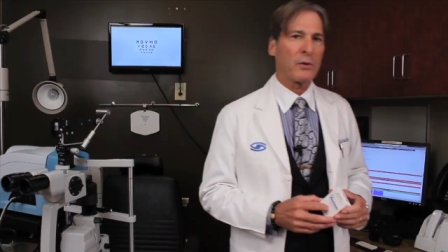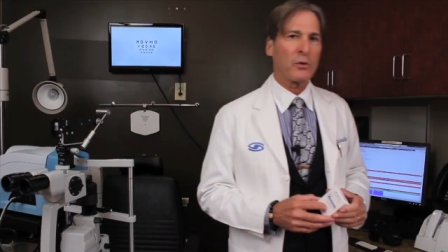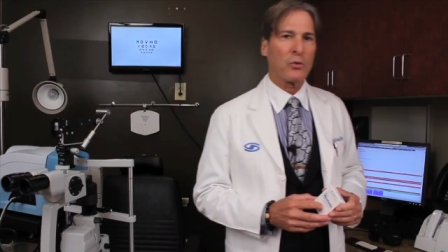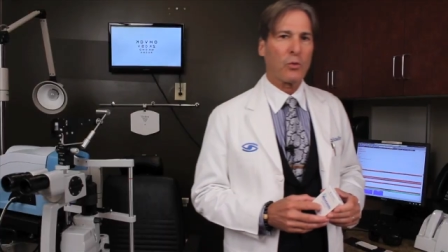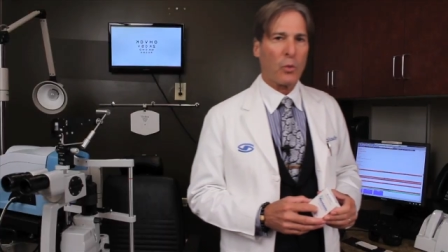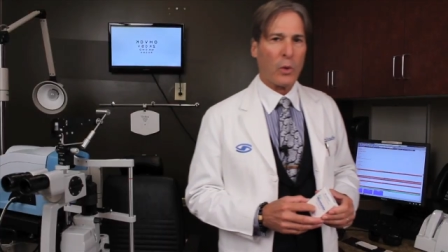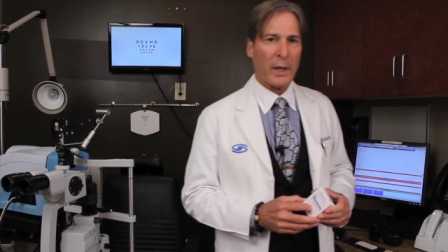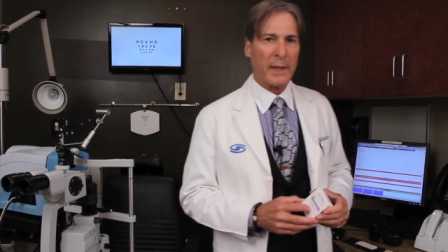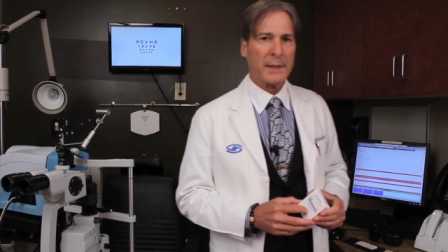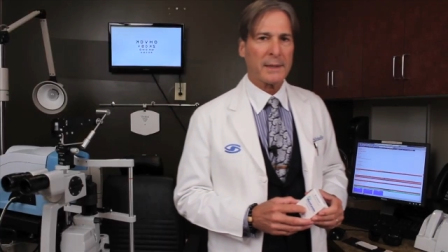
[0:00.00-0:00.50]

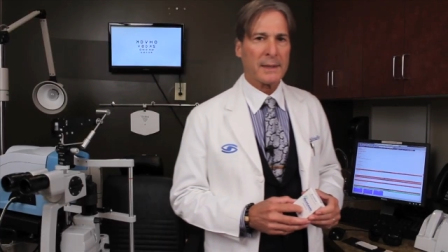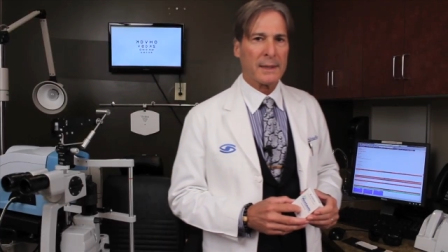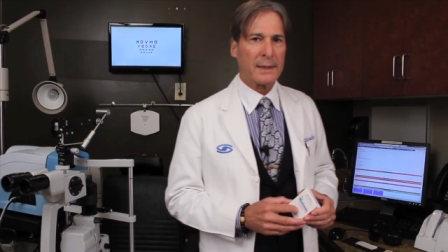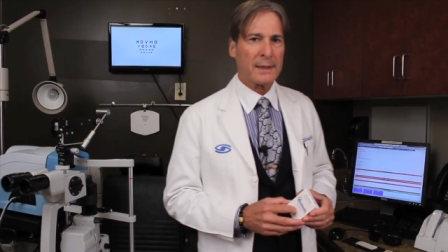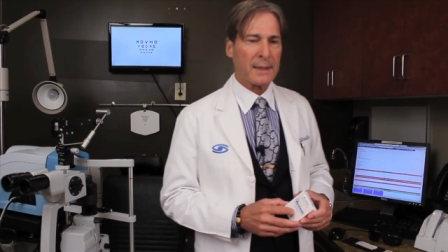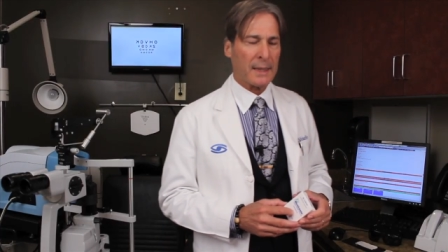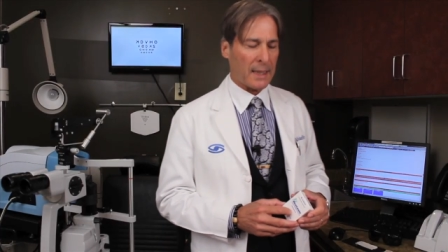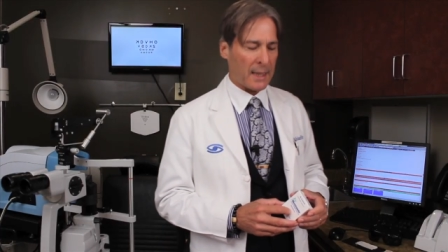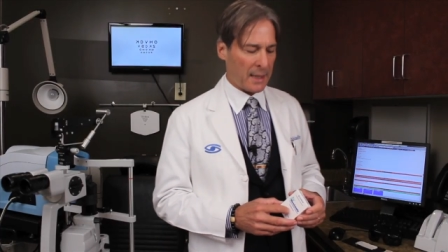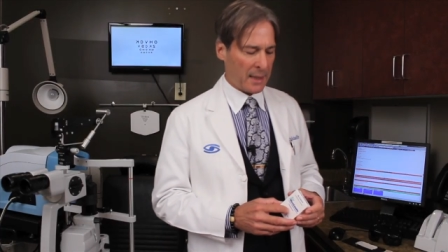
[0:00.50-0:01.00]
twice a
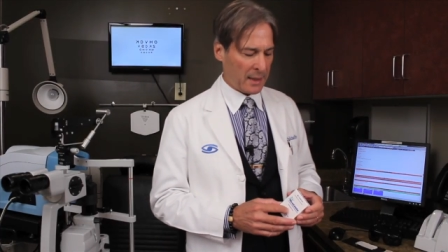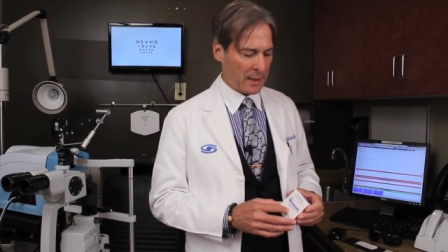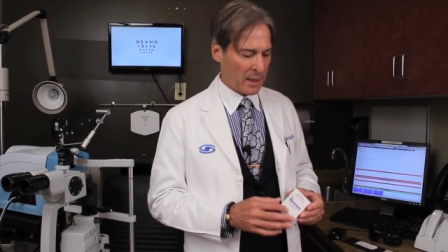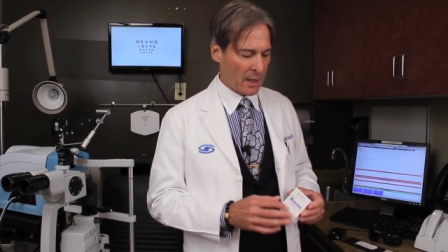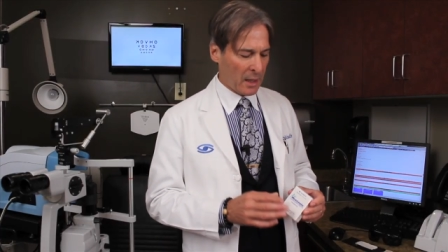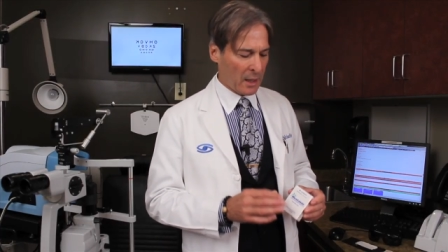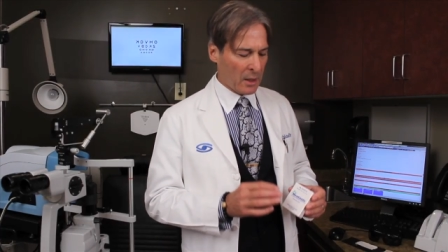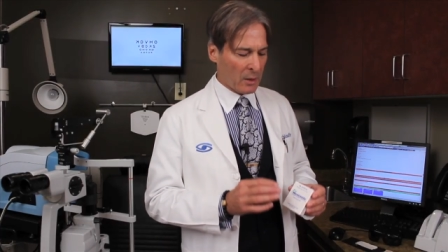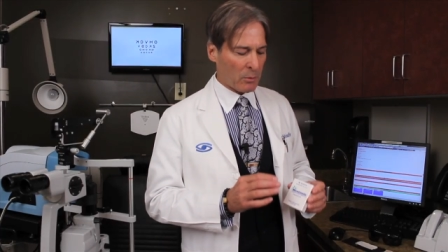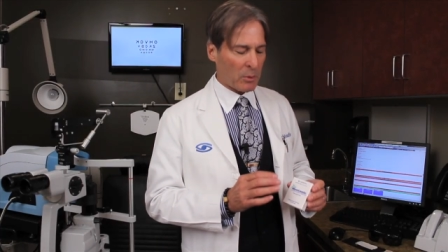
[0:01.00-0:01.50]
day,
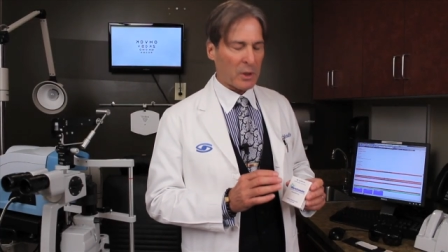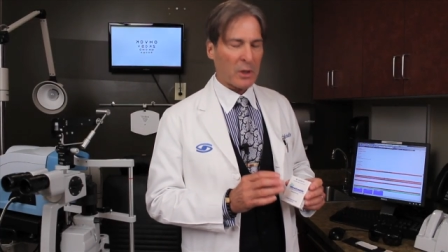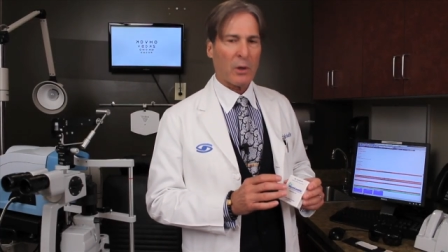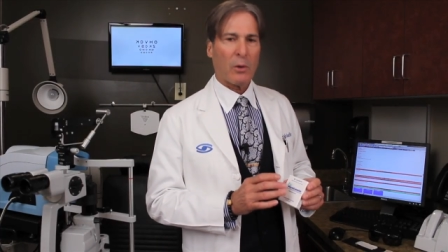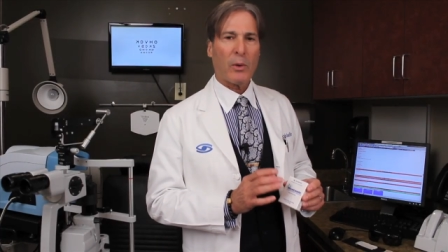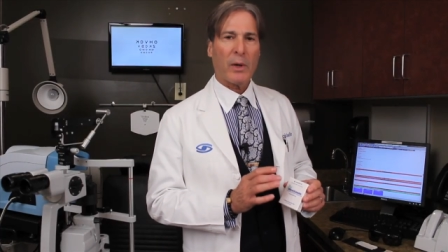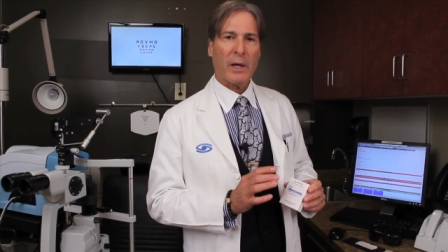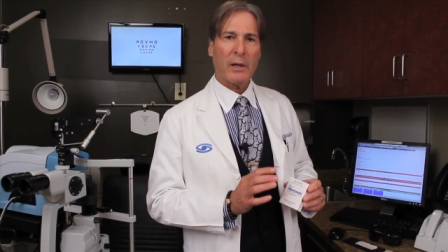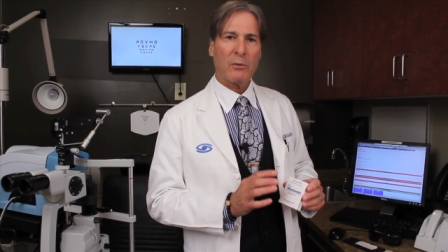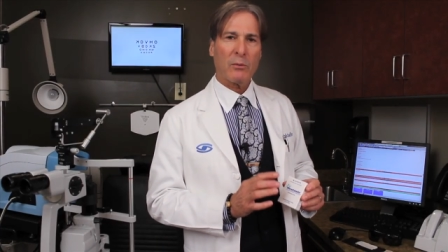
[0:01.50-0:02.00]
we
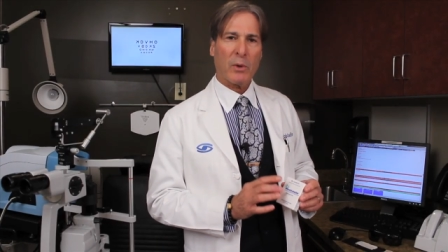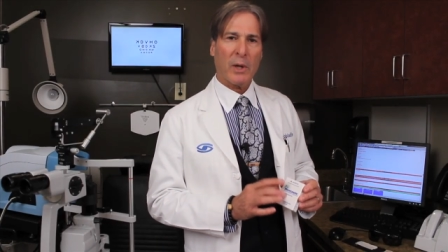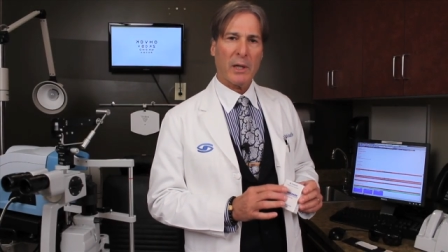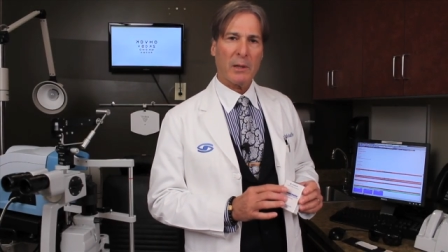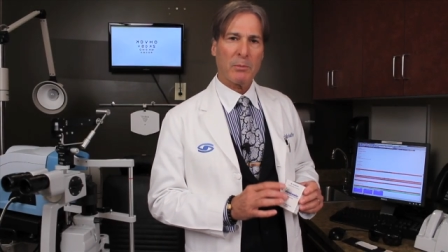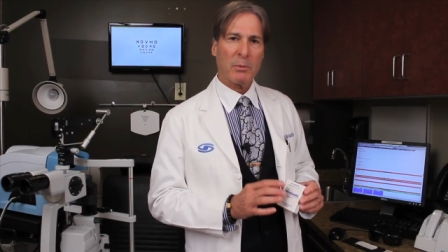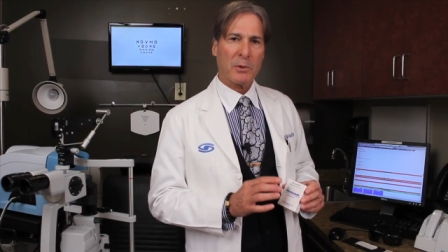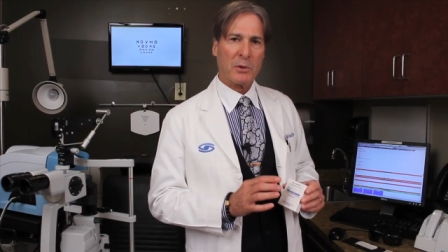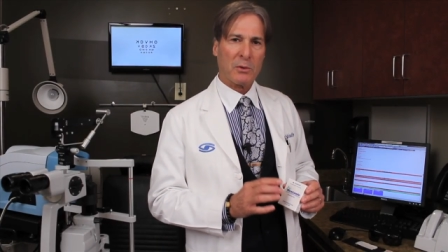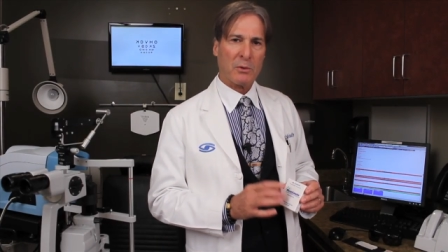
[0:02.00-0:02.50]
go ahead and write a
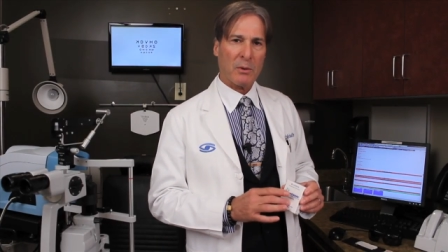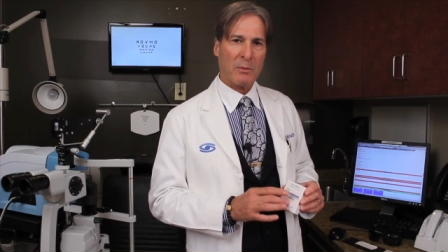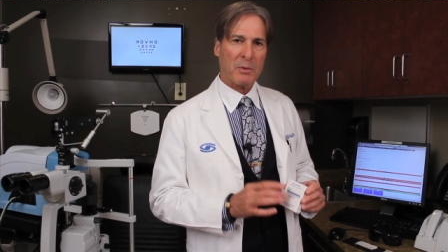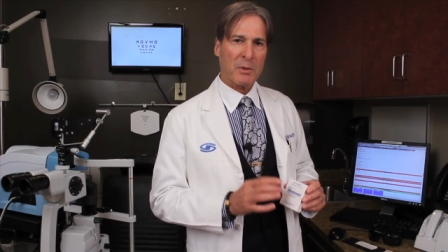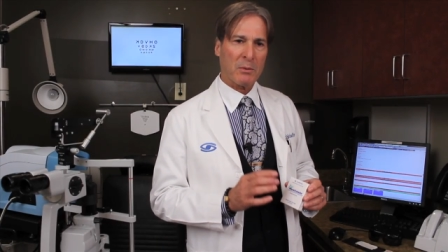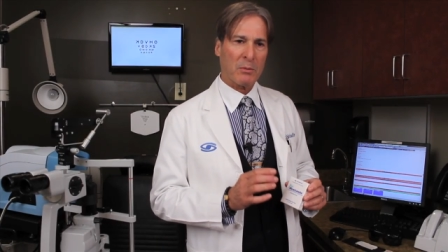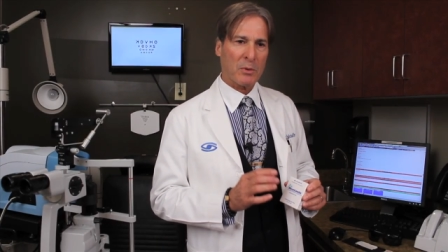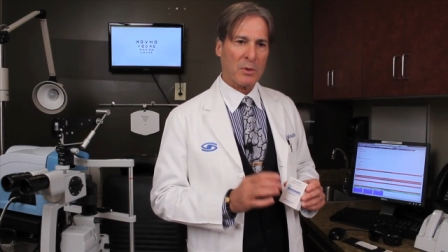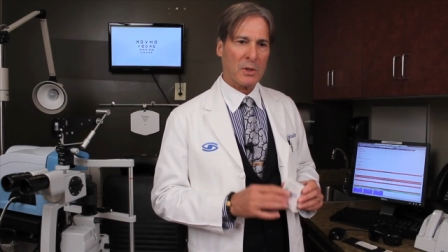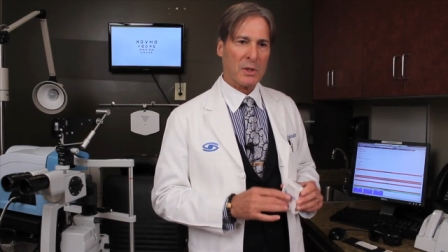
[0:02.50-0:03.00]

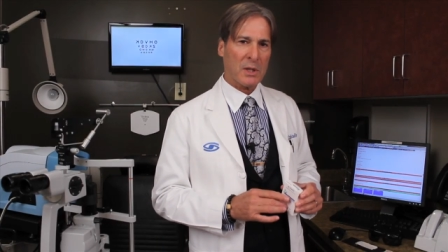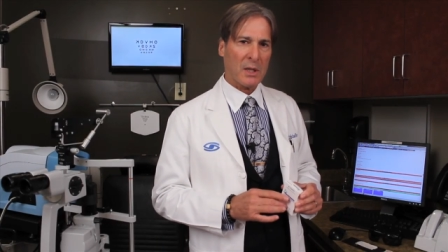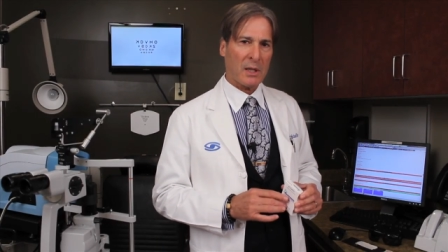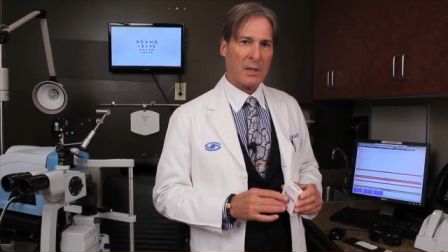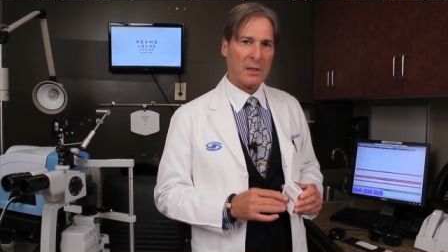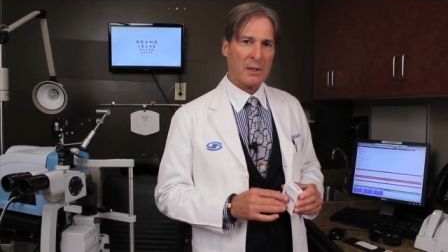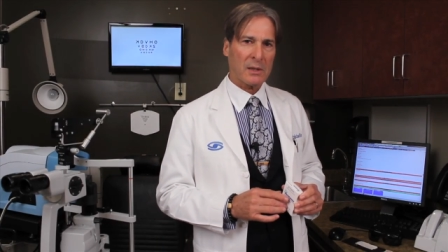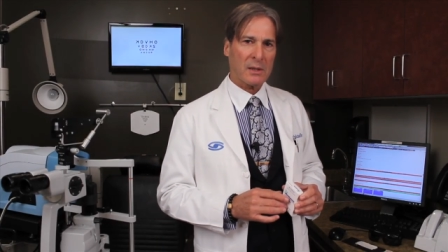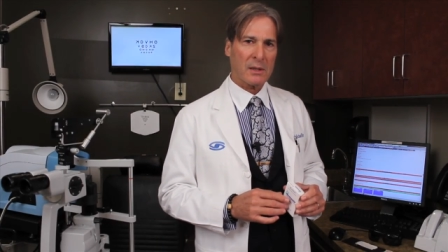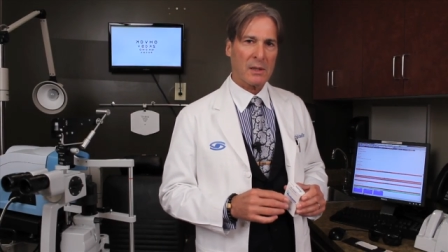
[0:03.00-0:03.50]
prescription
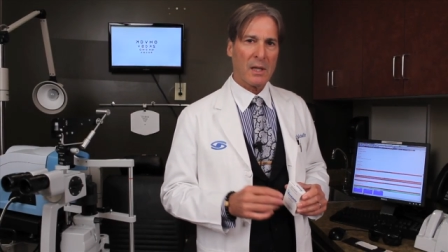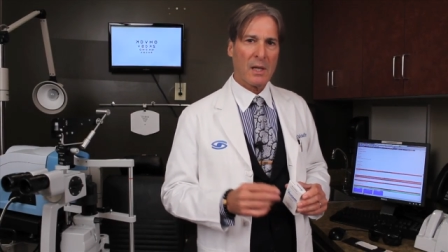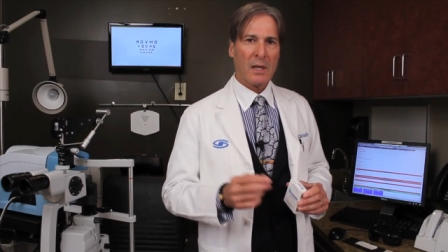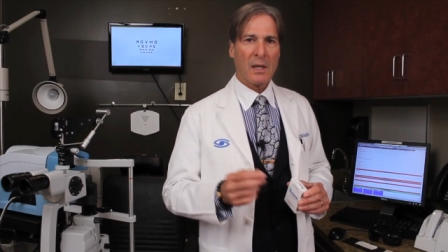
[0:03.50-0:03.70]
Restasis.